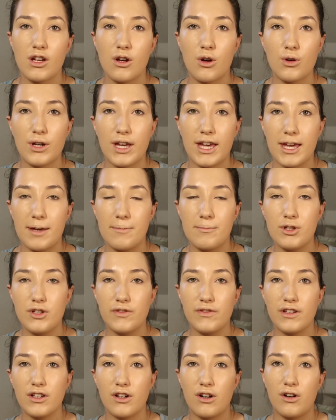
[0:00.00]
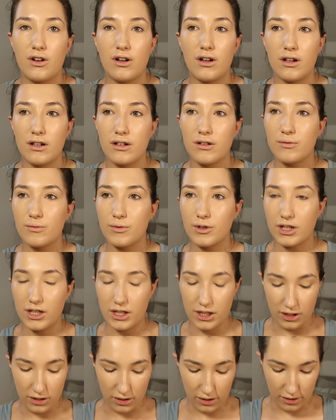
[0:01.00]
Okay, moving on, we're
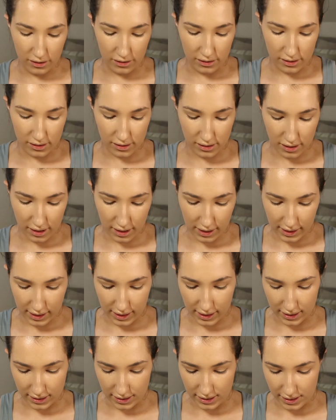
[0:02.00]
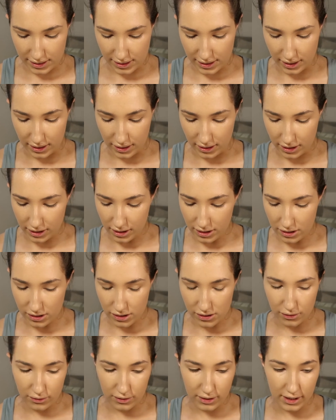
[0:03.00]
gonna use concealer.
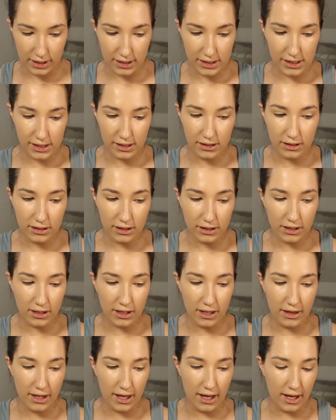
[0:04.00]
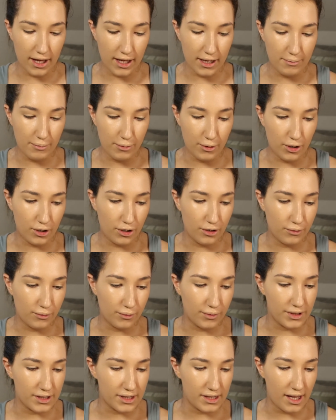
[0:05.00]
So the concealer that I bought
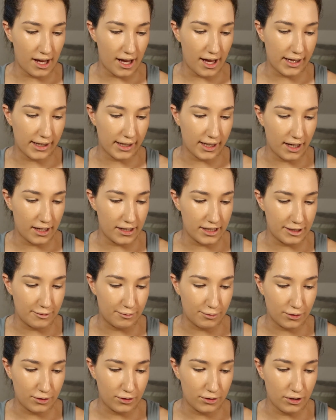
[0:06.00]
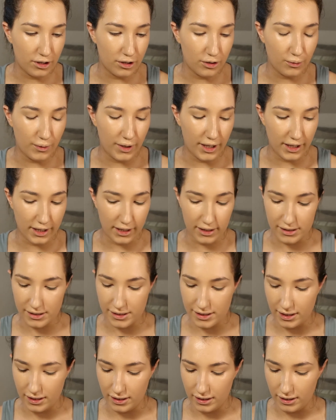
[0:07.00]
was the Eye Candy Pro Long Wear
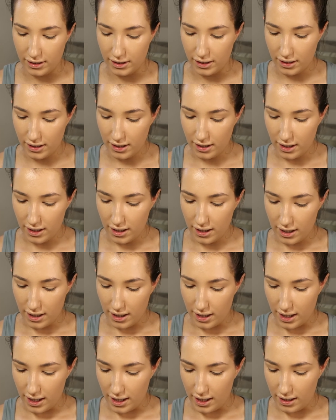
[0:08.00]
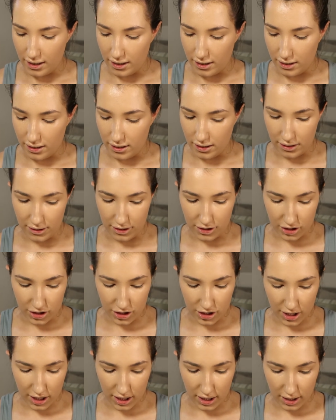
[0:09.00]
Concealer in the
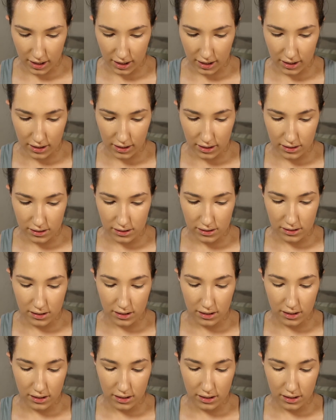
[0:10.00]
shade